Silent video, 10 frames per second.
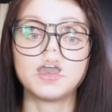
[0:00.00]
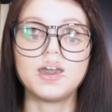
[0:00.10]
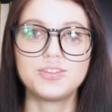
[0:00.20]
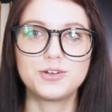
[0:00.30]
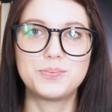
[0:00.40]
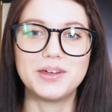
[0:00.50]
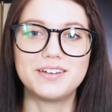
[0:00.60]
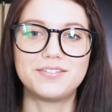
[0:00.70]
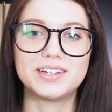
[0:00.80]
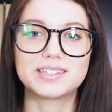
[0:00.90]
Other
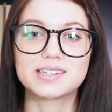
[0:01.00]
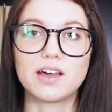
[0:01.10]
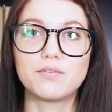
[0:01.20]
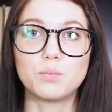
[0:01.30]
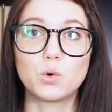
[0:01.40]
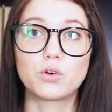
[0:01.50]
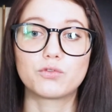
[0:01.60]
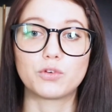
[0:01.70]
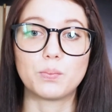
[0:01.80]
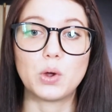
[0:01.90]
benefits of more
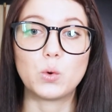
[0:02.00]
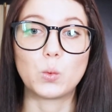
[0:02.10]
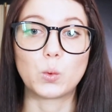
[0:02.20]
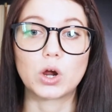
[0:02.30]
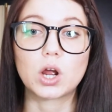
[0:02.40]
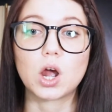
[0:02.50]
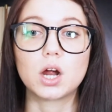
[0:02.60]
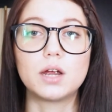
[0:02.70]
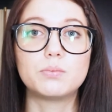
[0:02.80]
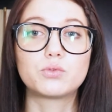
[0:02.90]
remote work
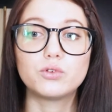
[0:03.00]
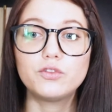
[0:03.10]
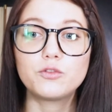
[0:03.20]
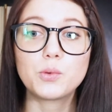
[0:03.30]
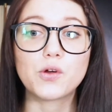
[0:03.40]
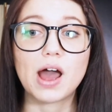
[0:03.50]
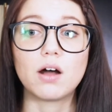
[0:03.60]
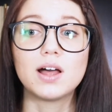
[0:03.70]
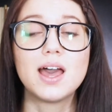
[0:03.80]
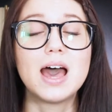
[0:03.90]
are improved
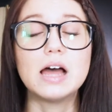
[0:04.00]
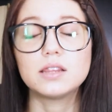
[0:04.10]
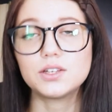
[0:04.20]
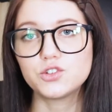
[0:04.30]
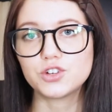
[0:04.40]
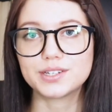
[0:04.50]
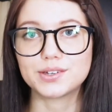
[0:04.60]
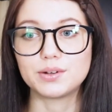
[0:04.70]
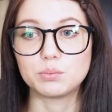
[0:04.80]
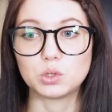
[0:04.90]
morale and less stress
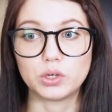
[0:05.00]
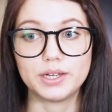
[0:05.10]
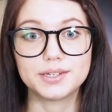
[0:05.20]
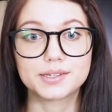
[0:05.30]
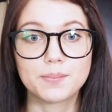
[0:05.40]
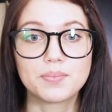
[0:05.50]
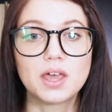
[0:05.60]
on employees,